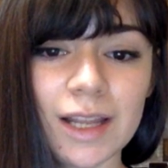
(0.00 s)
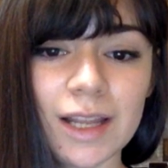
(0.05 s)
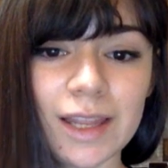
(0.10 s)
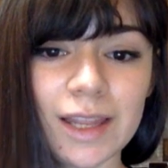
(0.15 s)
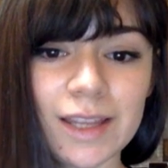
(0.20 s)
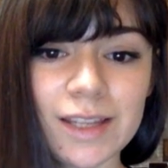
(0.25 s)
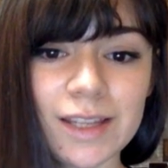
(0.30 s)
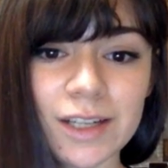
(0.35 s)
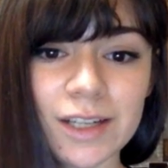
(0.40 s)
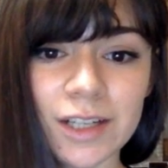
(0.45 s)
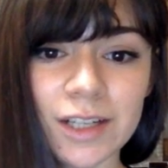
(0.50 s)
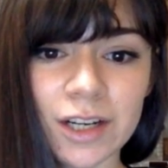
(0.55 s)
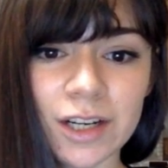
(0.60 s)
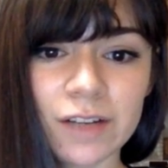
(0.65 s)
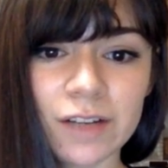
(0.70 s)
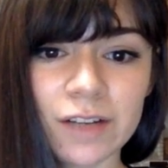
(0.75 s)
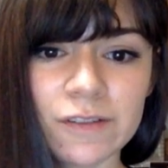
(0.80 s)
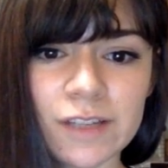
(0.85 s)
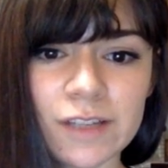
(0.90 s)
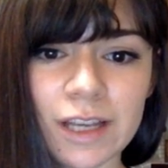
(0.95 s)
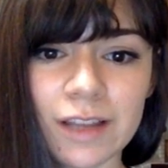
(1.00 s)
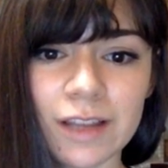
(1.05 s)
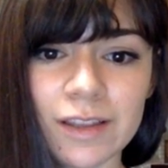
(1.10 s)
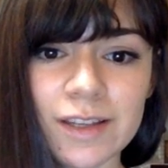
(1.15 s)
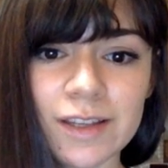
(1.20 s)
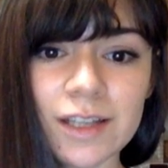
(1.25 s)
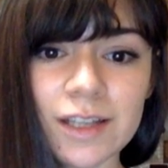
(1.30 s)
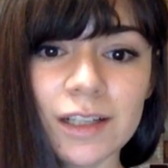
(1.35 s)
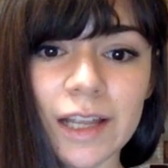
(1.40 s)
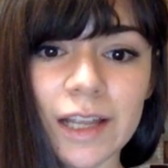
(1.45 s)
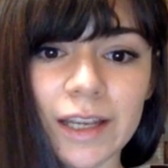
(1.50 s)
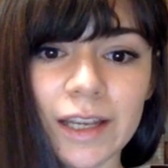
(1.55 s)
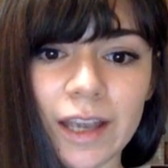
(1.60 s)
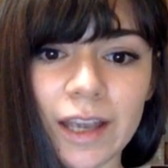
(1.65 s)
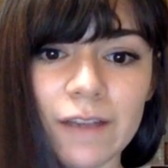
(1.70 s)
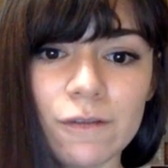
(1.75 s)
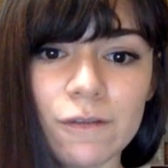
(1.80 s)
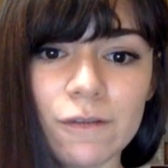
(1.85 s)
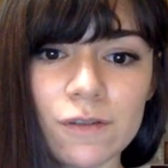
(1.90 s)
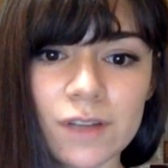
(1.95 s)
These are nerves, and these are like
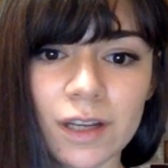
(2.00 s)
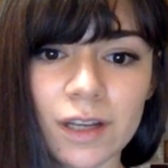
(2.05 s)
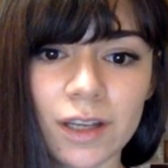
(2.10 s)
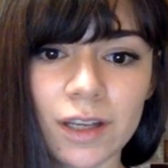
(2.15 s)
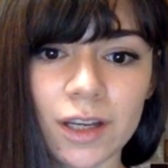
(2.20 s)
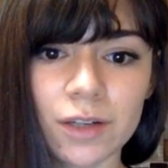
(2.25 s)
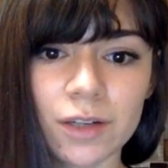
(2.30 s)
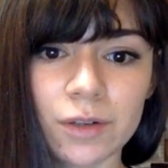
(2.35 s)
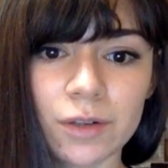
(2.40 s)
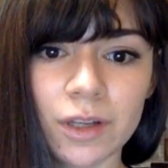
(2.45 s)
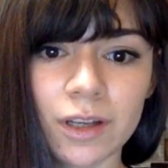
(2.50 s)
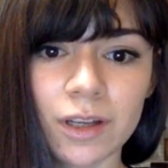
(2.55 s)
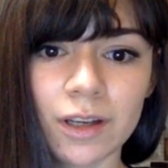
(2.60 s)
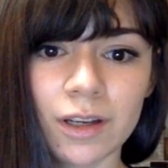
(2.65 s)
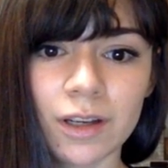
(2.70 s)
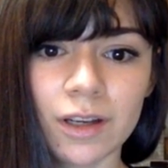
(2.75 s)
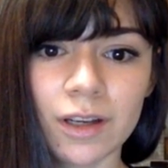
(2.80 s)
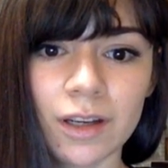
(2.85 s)
cables that carry